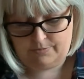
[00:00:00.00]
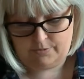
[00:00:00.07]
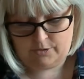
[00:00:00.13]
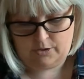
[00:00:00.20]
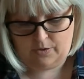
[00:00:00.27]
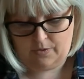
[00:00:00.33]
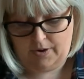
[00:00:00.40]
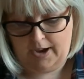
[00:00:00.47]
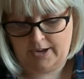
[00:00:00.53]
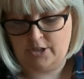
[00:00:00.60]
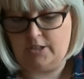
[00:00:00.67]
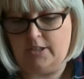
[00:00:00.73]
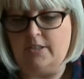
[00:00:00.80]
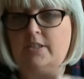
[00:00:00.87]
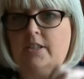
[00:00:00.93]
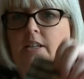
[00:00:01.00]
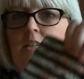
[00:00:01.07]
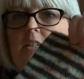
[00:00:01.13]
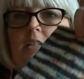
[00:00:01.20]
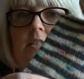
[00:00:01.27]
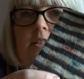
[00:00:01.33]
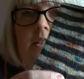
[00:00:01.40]
So as you can see,
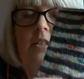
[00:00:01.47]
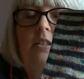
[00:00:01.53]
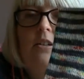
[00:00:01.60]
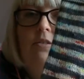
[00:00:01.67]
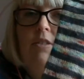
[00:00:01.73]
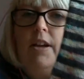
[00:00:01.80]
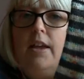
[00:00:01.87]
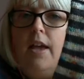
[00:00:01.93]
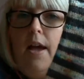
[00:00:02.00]
it is these lovely